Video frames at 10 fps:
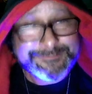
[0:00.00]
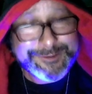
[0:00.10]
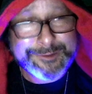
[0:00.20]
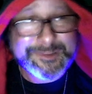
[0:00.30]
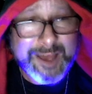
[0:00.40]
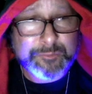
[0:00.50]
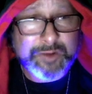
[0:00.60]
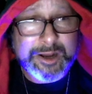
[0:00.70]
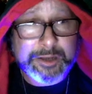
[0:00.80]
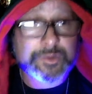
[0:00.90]
well, Todd
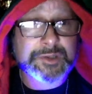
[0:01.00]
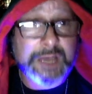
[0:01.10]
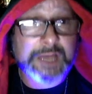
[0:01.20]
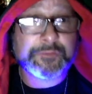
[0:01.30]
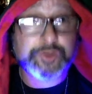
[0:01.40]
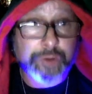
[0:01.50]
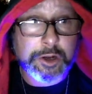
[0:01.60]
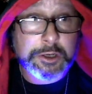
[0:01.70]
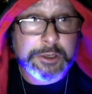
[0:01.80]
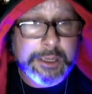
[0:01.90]
Browning was kind of a
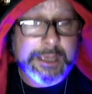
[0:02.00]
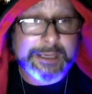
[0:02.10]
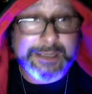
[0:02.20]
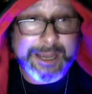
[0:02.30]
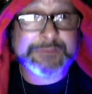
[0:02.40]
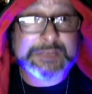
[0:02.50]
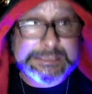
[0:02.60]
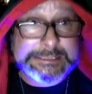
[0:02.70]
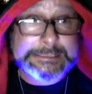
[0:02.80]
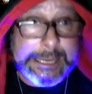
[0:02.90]
drunk and kind of
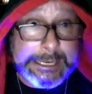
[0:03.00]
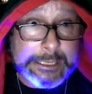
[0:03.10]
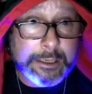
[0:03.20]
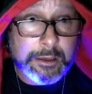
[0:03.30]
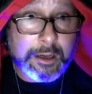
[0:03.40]
insane.